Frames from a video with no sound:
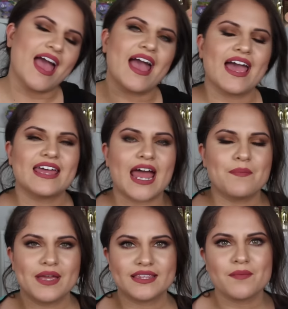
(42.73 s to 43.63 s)
and
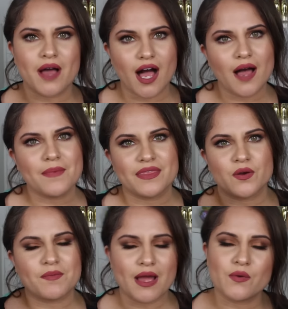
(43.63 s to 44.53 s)
I picked them up and
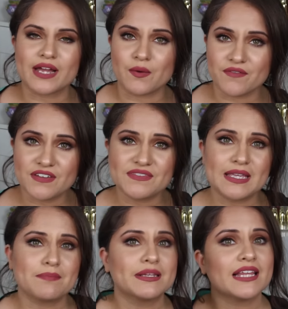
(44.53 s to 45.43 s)
they were buy one get
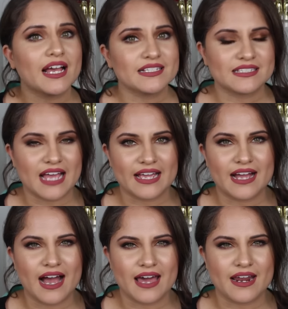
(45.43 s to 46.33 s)
150 plus I
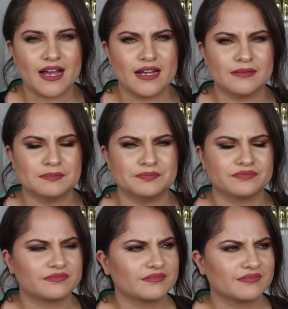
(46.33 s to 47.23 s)
got um